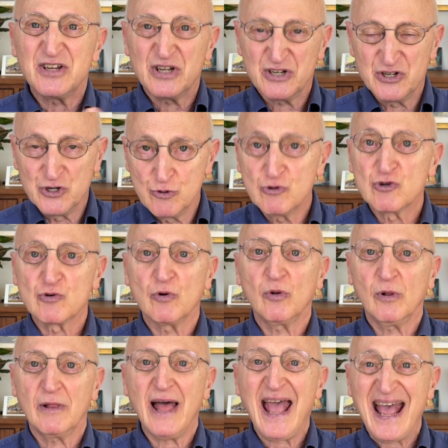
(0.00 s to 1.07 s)

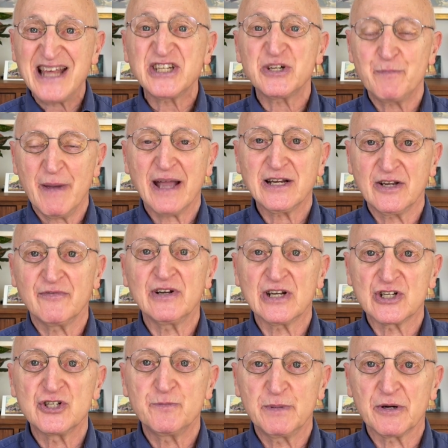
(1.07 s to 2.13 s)
neutral aspect of an
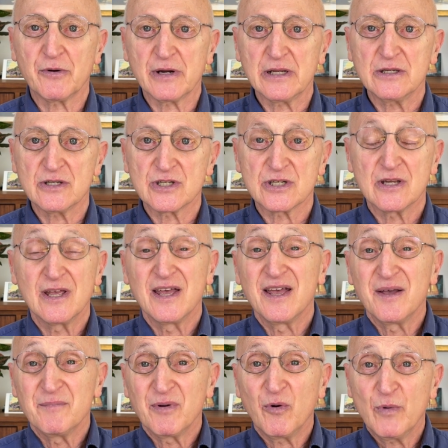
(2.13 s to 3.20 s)
experience,
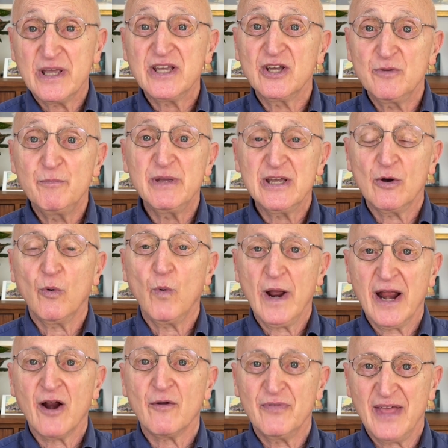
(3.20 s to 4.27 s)
but we can be
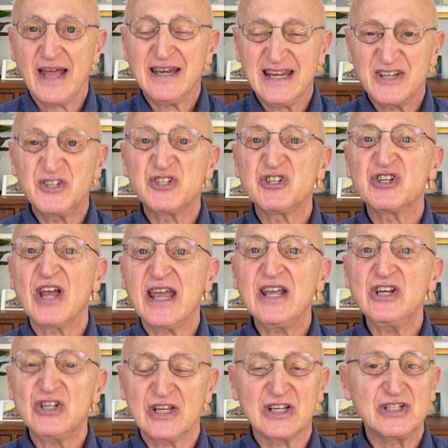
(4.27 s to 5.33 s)
aware that it's
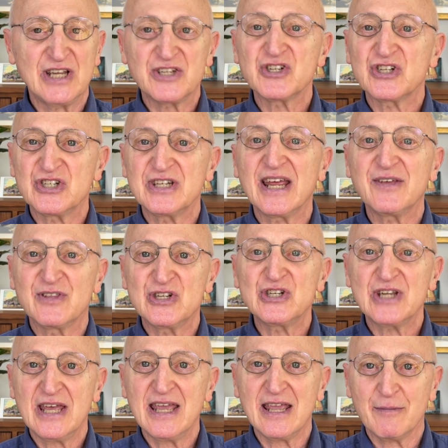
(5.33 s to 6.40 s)
changing. It doesn't stay the
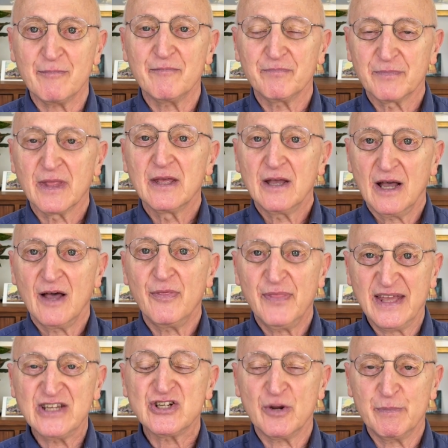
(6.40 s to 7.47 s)
same.
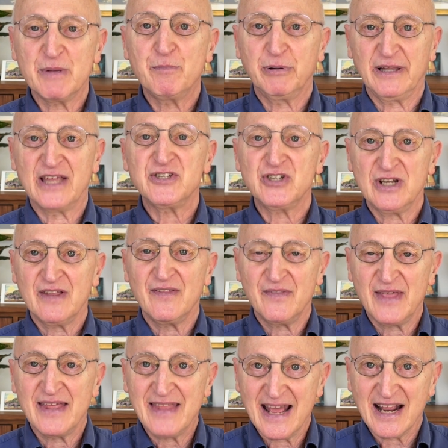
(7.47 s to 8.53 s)
Things can be pleasant and
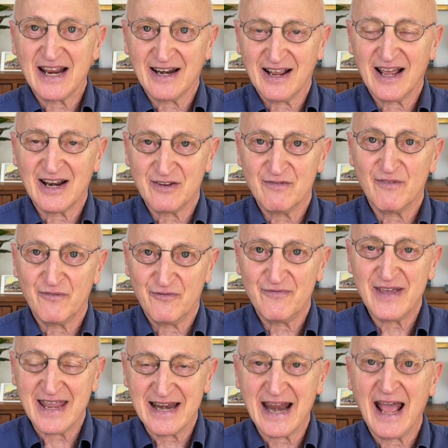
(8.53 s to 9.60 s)
then that can kind of
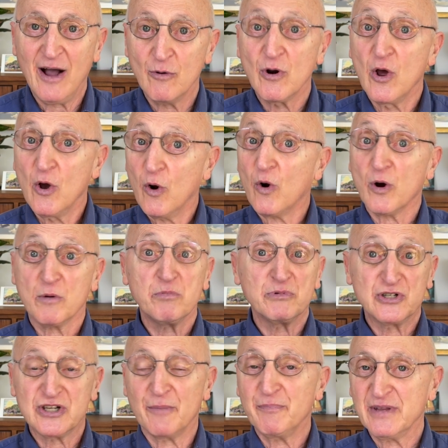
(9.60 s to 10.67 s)
fade out, or
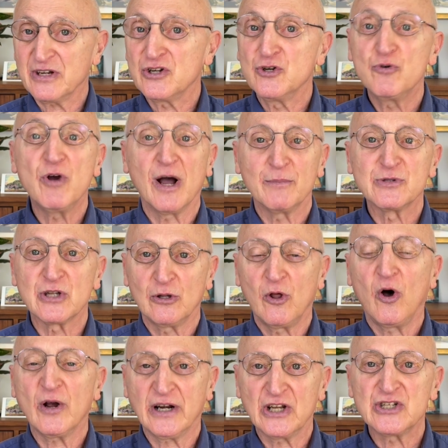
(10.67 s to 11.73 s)
something new comes
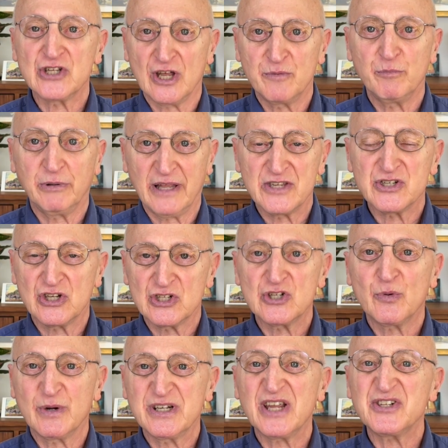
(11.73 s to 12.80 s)
along and it's unpleasant. So
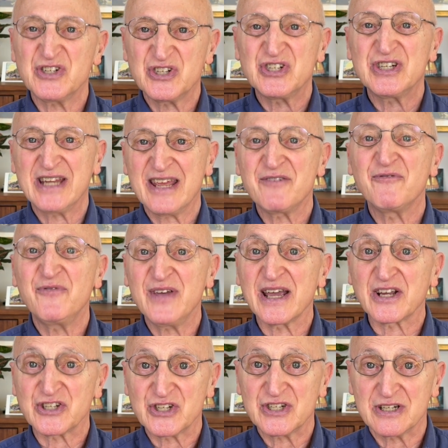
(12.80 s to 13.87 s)
it doesn't stay
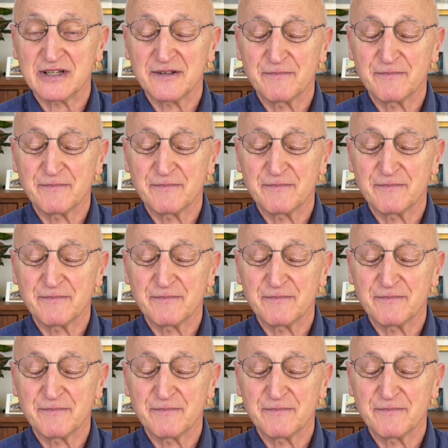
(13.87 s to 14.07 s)
fixed.